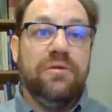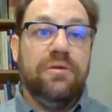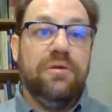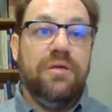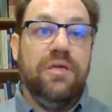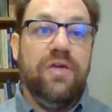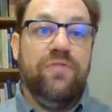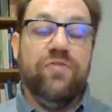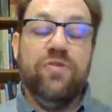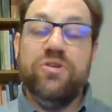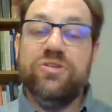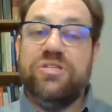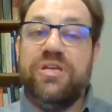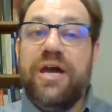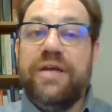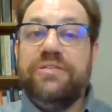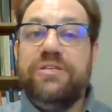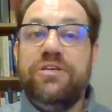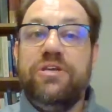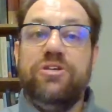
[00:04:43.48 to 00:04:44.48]
If you
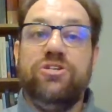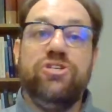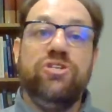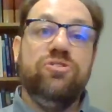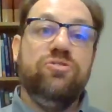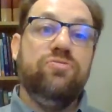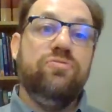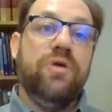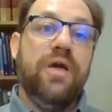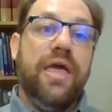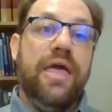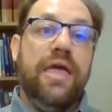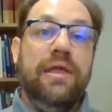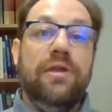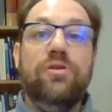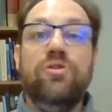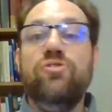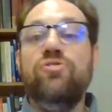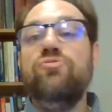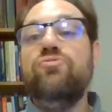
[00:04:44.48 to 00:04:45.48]
decide to issue a
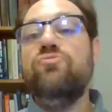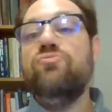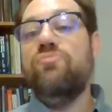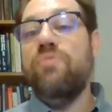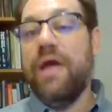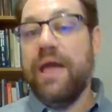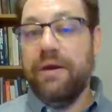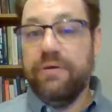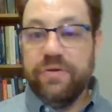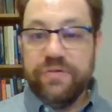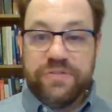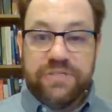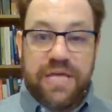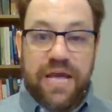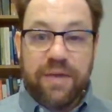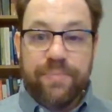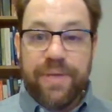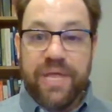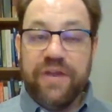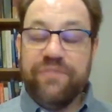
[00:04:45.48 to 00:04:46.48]
new round of
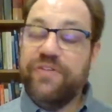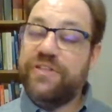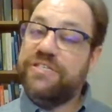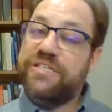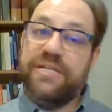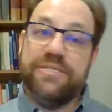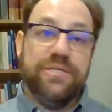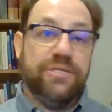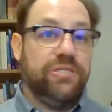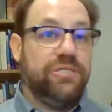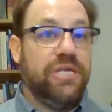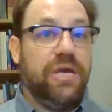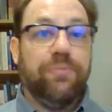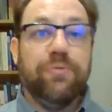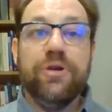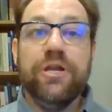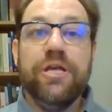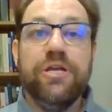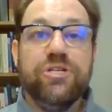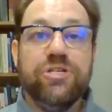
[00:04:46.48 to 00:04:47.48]
stock benefits, that's a
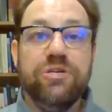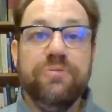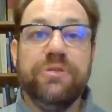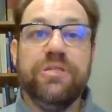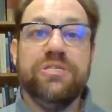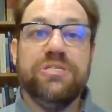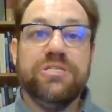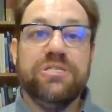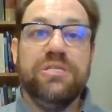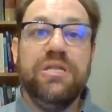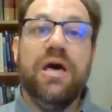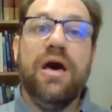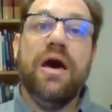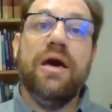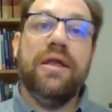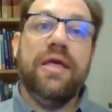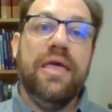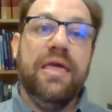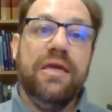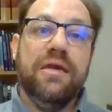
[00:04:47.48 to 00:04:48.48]
separate issue. This is
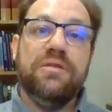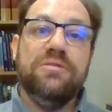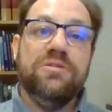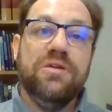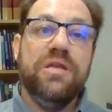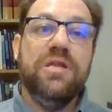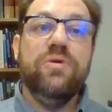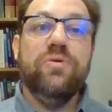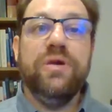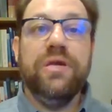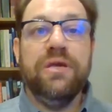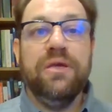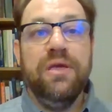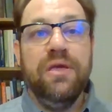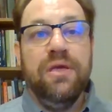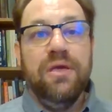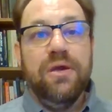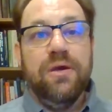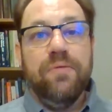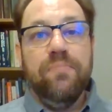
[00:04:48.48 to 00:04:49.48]
not a continuing
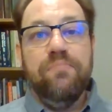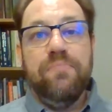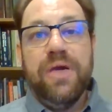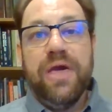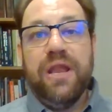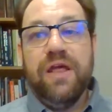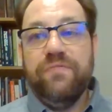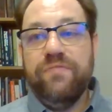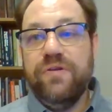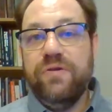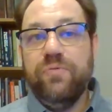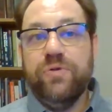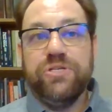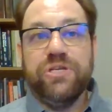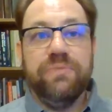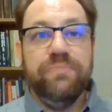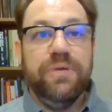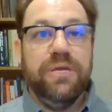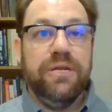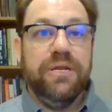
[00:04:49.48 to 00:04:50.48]
benefit, which
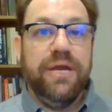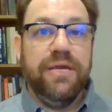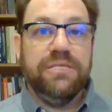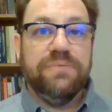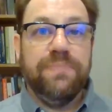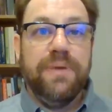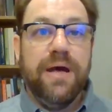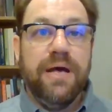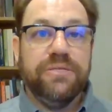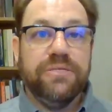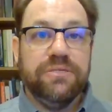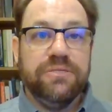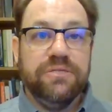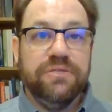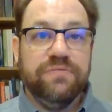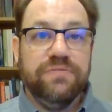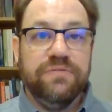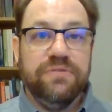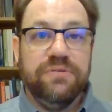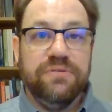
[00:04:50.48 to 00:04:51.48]
can be a nice
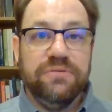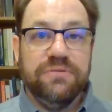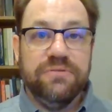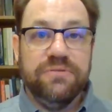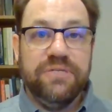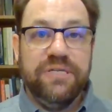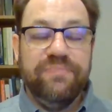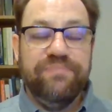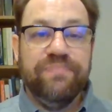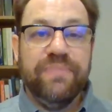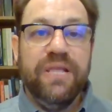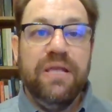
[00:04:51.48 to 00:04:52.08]
positive. All right.